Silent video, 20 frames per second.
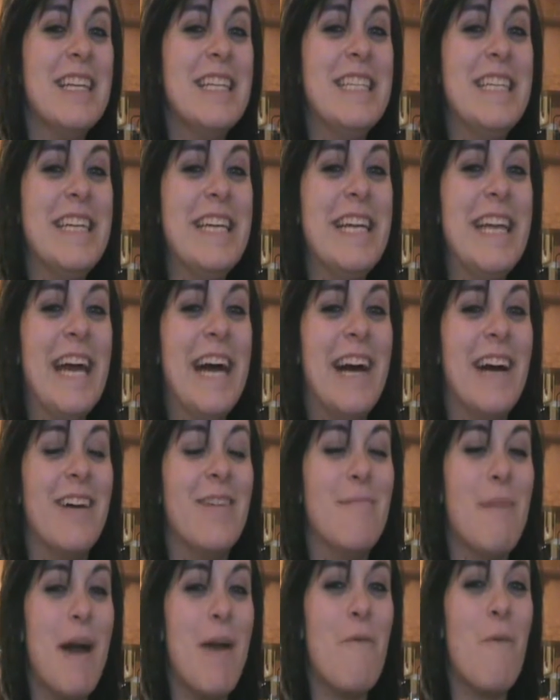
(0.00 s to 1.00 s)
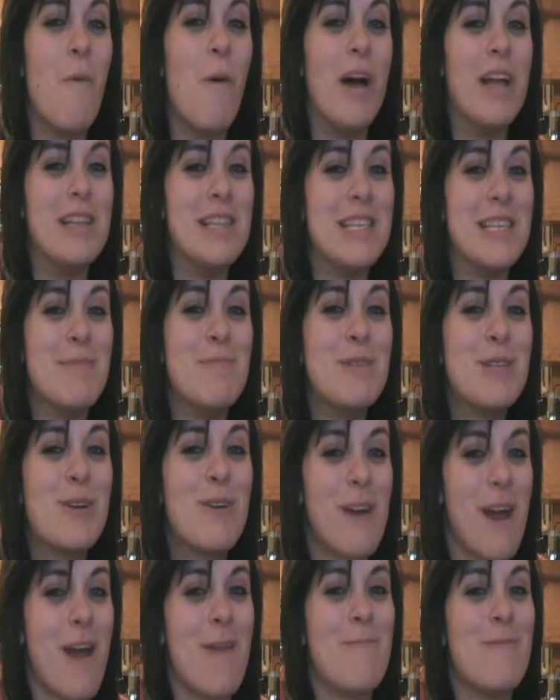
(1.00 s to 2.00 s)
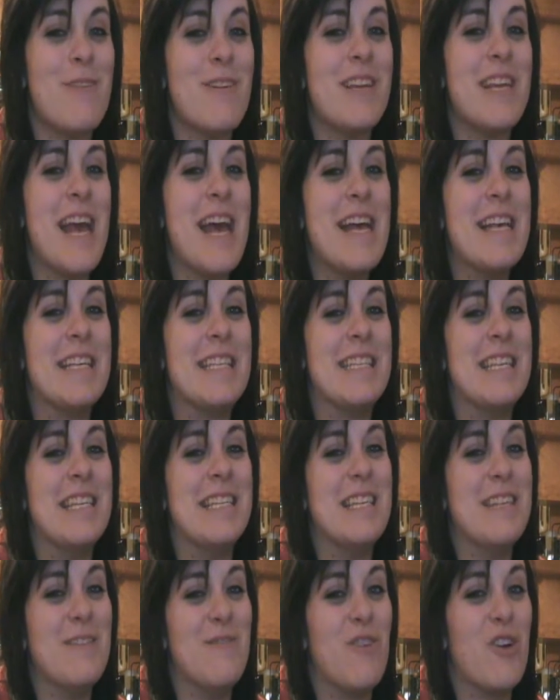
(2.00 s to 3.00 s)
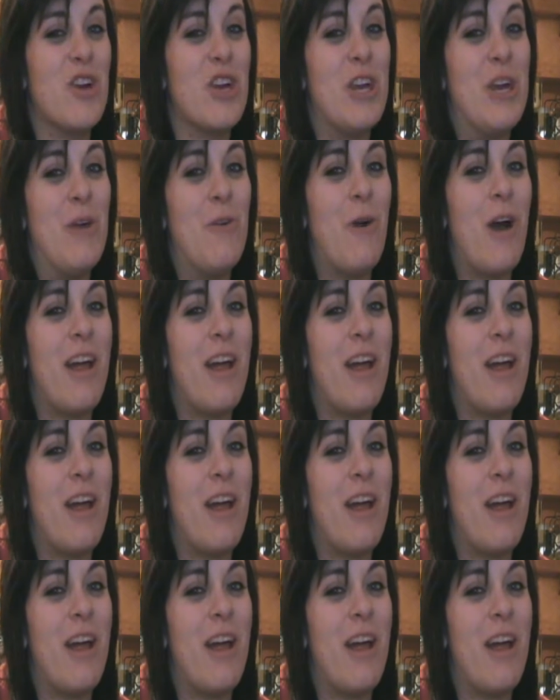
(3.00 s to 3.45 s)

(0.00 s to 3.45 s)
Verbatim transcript: Gina, my one subscriber. Yes, this is for you.